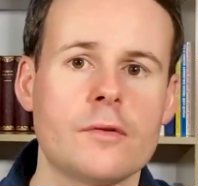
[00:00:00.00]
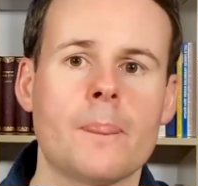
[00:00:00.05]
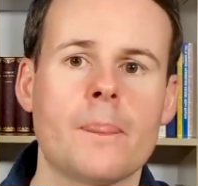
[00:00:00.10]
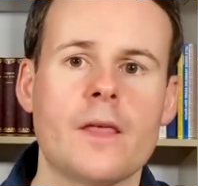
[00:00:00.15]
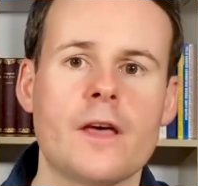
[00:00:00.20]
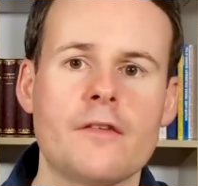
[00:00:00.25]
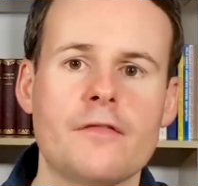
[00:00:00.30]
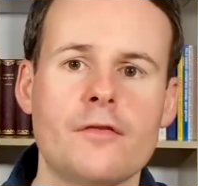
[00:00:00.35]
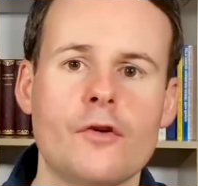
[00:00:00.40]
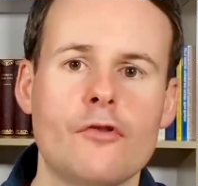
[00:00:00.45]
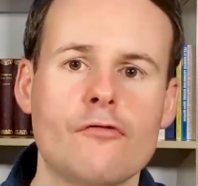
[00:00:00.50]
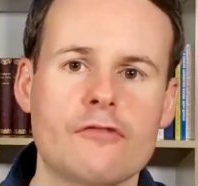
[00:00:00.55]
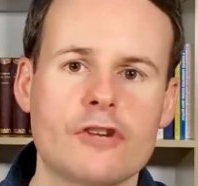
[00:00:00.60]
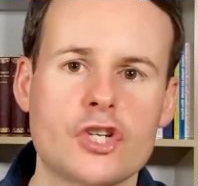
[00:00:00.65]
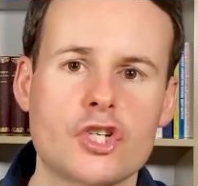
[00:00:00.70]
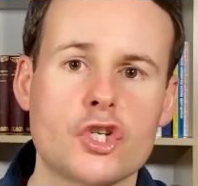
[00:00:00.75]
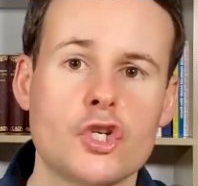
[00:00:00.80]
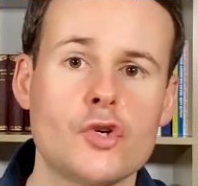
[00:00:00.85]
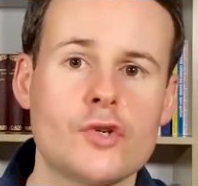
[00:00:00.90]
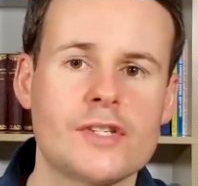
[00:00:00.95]
therefore
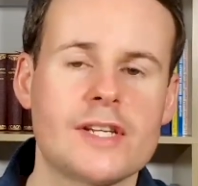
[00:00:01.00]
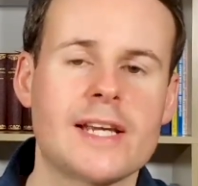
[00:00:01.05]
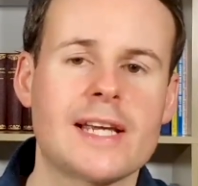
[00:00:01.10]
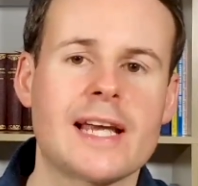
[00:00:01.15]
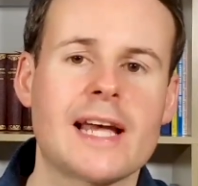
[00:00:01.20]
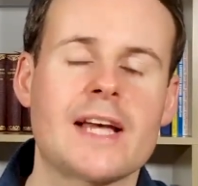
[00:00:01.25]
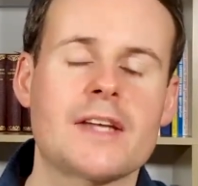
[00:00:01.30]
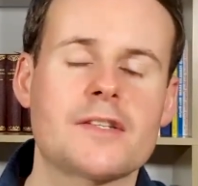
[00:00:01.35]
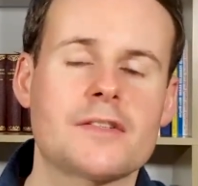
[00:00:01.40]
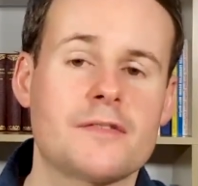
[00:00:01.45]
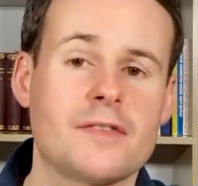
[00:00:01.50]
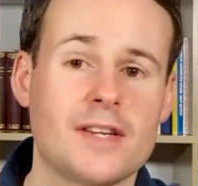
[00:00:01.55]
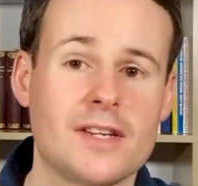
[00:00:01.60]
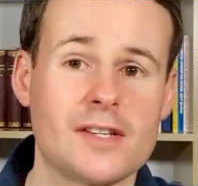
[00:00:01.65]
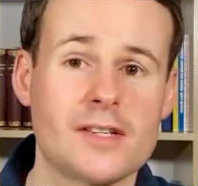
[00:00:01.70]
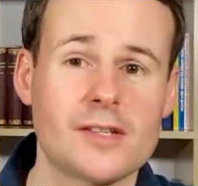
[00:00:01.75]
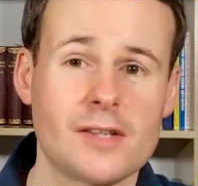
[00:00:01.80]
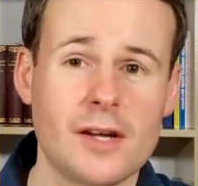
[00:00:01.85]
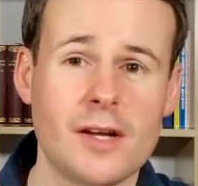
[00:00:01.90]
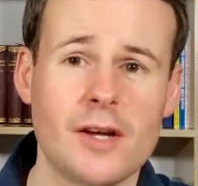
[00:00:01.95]
reducing gas
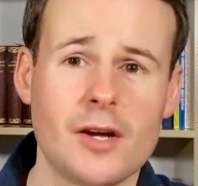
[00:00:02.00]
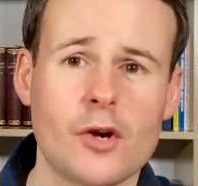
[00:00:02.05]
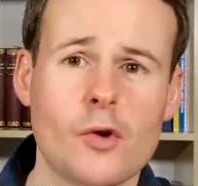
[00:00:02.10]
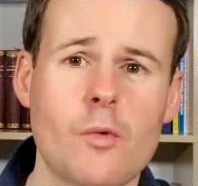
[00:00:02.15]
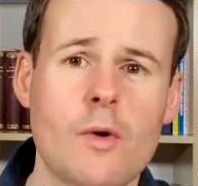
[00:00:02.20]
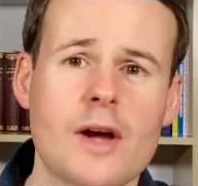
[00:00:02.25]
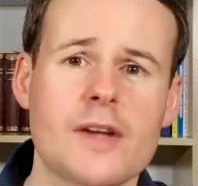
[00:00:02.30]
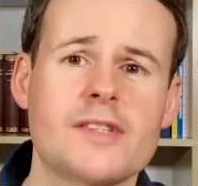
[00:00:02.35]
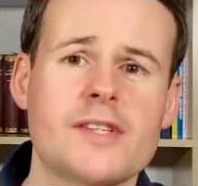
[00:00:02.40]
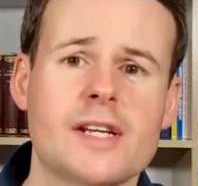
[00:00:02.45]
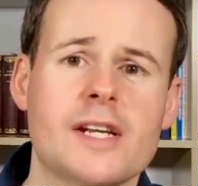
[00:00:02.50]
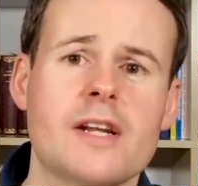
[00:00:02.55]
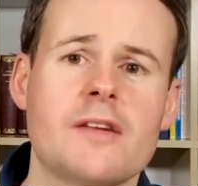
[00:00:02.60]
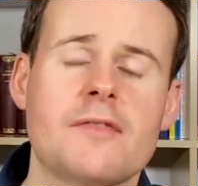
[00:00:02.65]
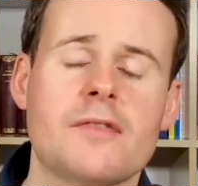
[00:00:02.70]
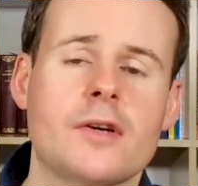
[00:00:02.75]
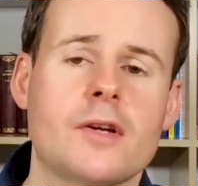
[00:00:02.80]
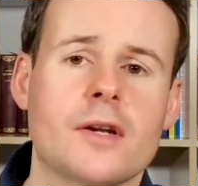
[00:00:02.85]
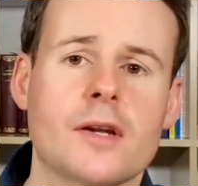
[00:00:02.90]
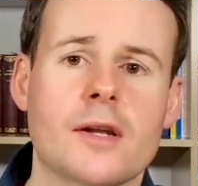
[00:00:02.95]
fees quite
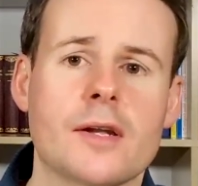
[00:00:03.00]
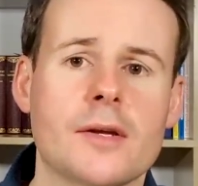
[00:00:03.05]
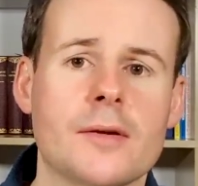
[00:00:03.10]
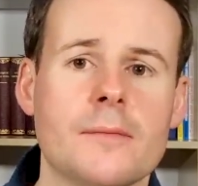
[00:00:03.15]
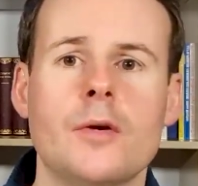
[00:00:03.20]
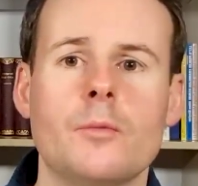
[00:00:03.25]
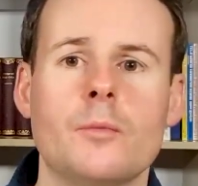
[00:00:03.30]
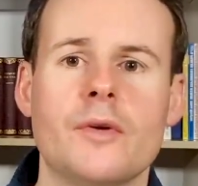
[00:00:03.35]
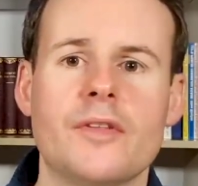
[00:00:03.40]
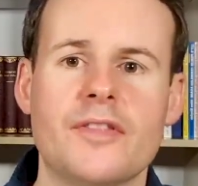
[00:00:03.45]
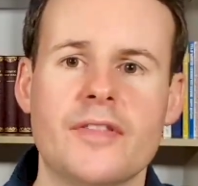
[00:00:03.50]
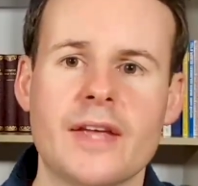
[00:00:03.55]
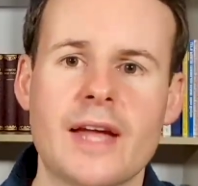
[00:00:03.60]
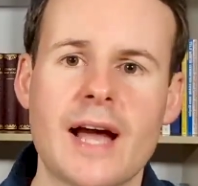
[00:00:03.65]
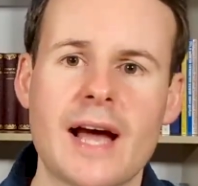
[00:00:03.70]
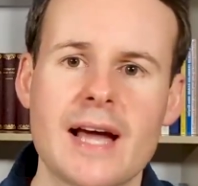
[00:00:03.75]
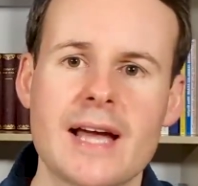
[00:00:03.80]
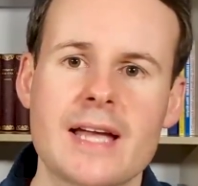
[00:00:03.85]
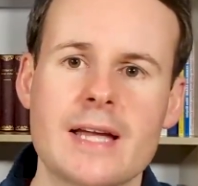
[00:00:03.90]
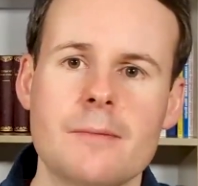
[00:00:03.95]
significantly, with the
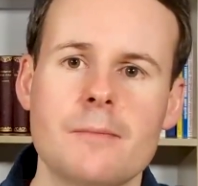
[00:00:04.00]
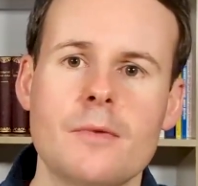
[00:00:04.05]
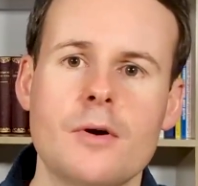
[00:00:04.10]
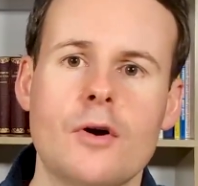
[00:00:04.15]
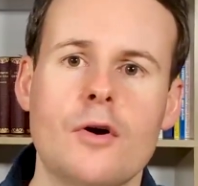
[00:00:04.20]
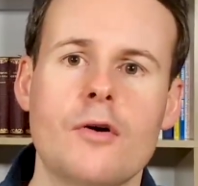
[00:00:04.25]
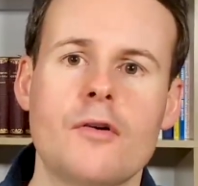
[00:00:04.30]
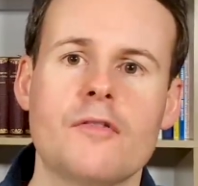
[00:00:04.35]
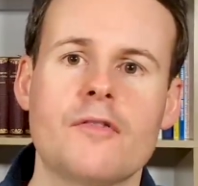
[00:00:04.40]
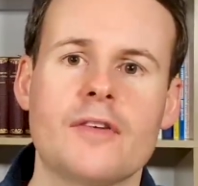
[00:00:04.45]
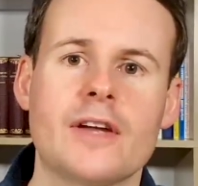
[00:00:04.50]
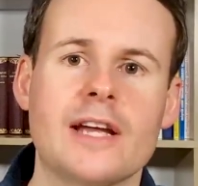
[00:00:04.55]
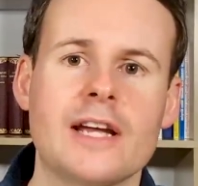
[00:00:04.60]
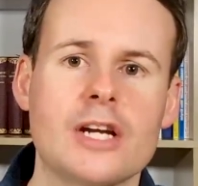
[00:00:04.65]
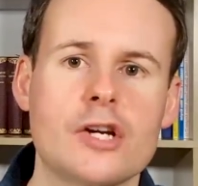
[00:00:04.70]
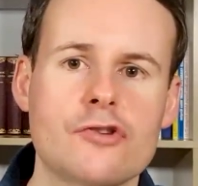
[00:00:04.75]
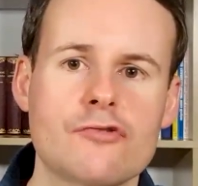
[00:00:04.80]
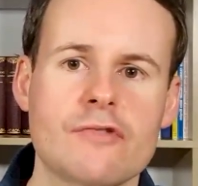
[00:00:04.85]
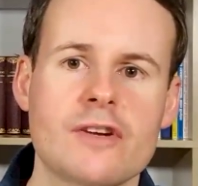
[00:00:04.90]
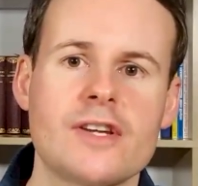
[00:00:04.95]
aim of
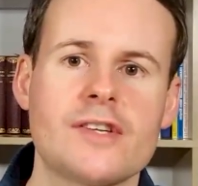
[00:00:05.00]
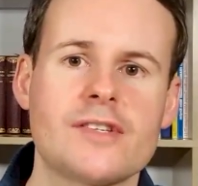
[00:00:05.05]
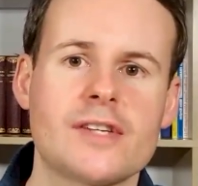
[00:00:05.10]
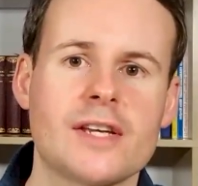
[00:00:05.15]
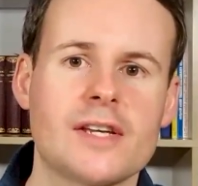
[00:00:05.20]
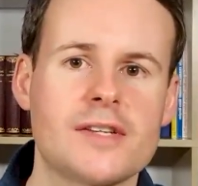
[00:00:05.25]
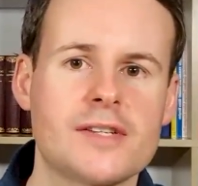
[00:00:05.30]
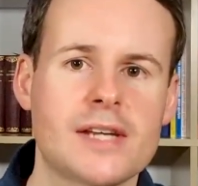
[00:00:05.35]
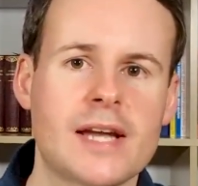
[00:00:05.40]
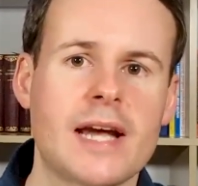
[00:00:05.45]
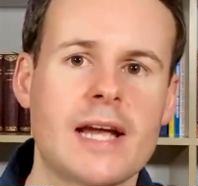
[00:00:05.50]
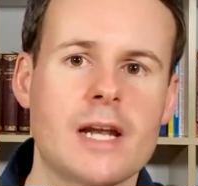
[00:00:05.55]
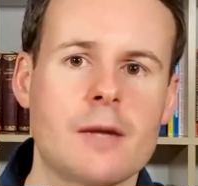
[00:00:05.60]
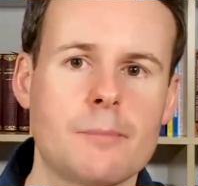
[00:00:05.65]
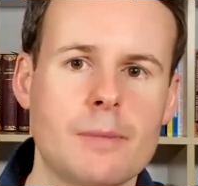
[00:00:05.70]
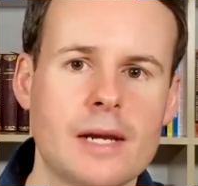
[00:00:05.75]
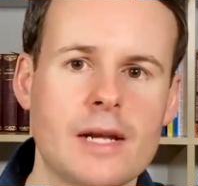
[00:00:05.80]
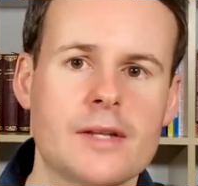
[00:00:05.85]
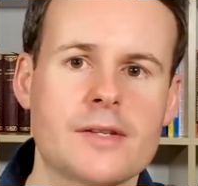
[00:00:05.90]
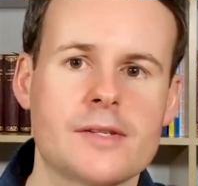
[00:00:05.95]
increasing
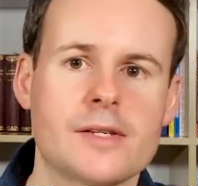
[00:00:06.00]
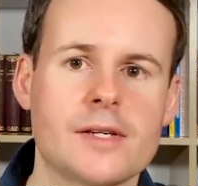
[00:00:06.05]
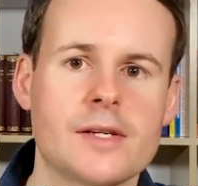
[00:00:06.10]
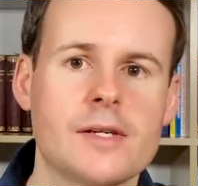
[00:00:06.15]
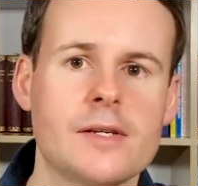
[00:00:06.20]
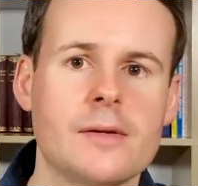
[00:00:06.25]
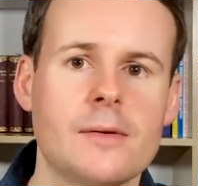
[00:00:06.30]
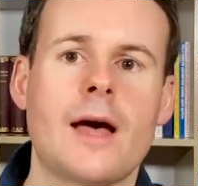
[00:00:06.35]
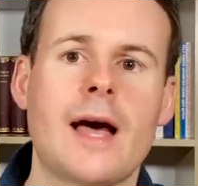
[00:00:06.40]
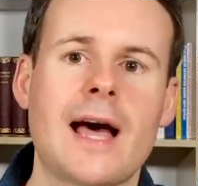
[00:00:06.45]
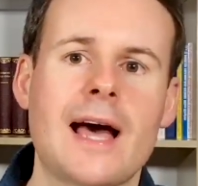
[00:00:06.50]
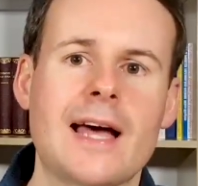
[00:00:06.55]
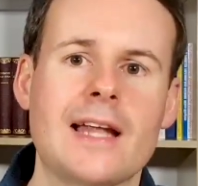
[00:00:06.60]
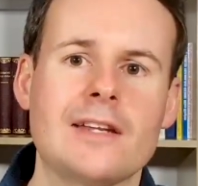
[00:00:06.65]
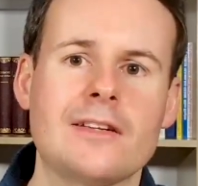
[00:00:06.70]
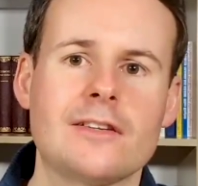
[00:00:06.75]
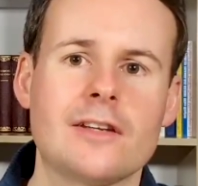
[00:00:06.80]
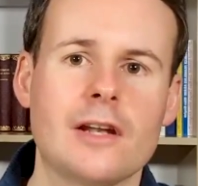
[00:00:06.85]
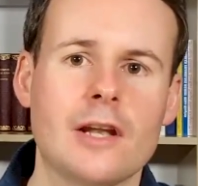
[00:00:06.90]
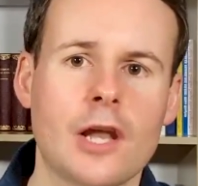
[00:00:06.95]
scalability
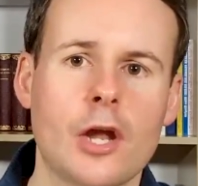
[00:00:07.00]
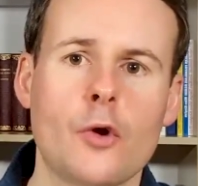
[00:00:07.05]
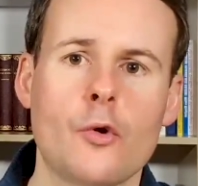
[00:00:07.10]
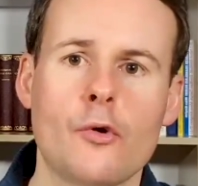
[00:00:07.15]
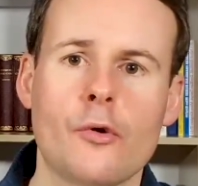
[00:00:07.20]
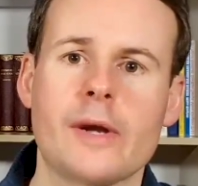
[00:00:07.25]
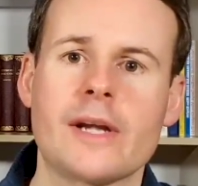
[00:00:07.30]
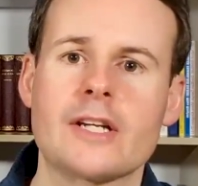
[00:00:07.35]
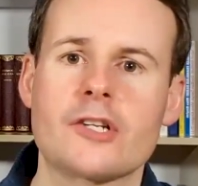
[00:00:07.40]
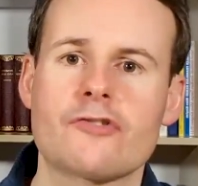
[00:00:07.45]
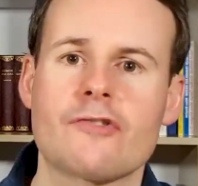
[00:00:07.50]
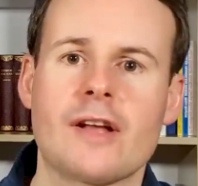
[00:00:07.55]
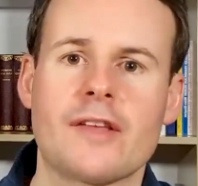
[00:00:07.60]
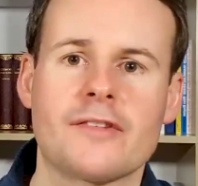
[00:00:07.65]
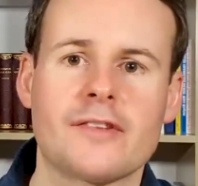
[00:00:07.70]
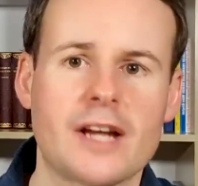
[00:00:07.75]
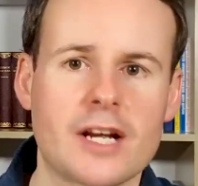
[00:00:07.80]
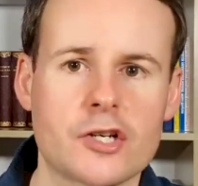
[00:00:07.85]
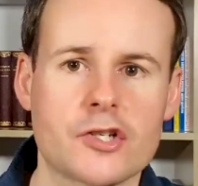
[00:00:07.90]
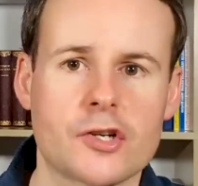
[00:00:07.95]
and lowering
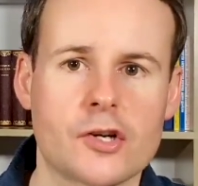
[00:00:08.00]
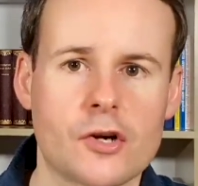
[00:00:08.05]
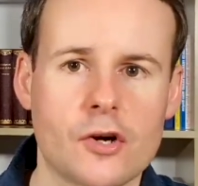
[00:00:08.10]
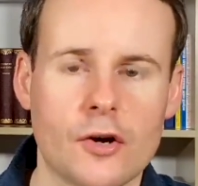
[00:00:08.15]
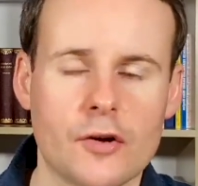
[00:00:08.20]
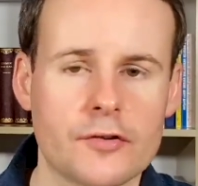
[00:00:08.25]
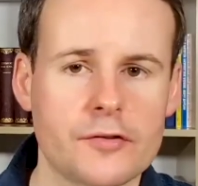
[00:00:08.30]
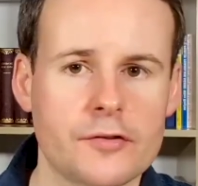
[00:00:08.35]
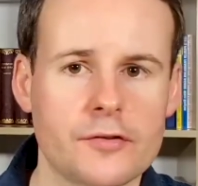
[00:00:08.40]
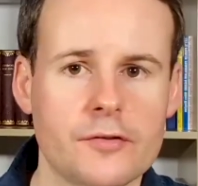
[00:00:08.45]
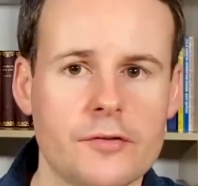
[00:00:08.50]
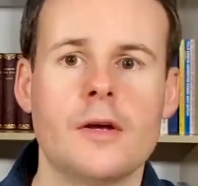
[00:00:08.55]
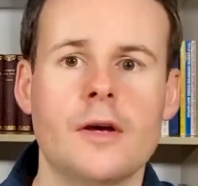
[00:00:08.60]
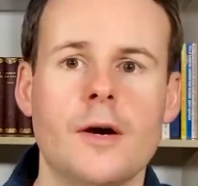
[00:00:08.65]
transaction costs.